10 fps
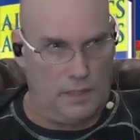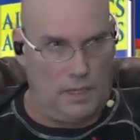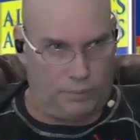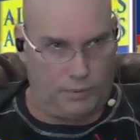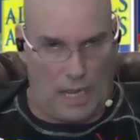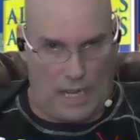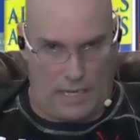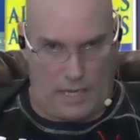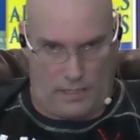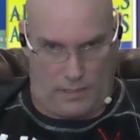
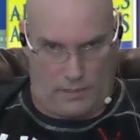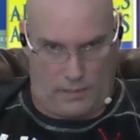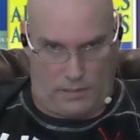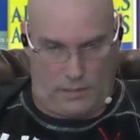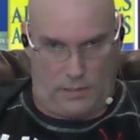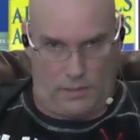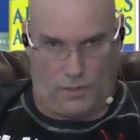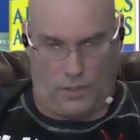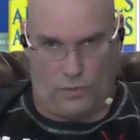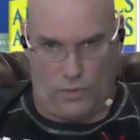applying.
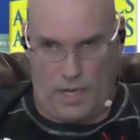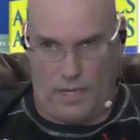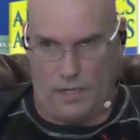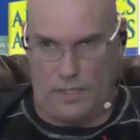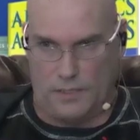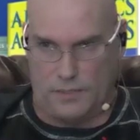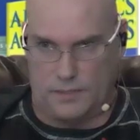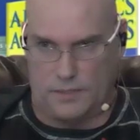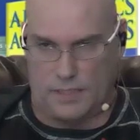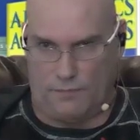So the green is the
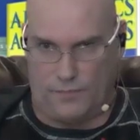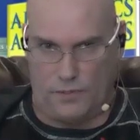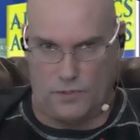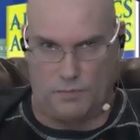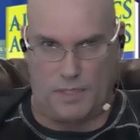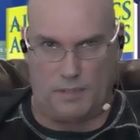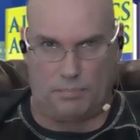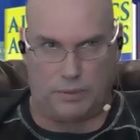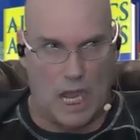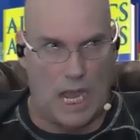stuff that you should be
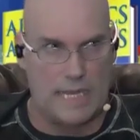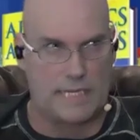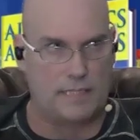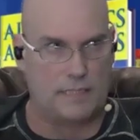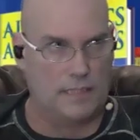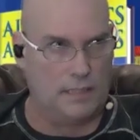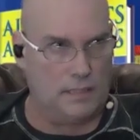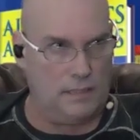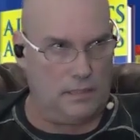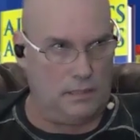applying
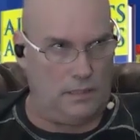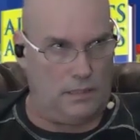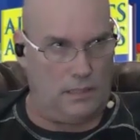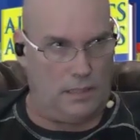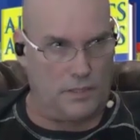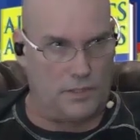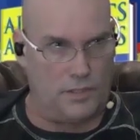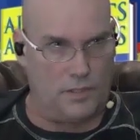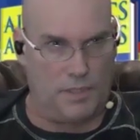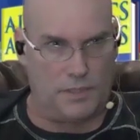into
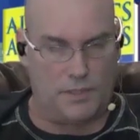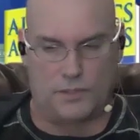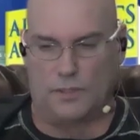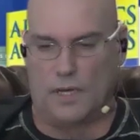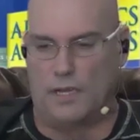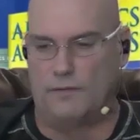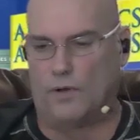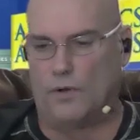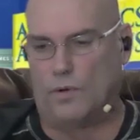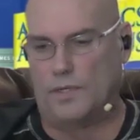your business or life,
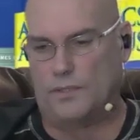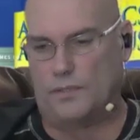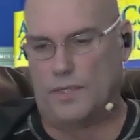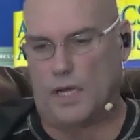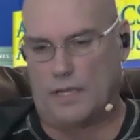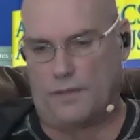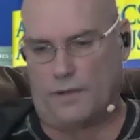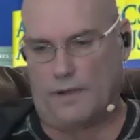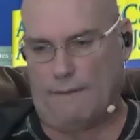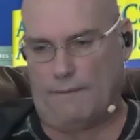according to the author.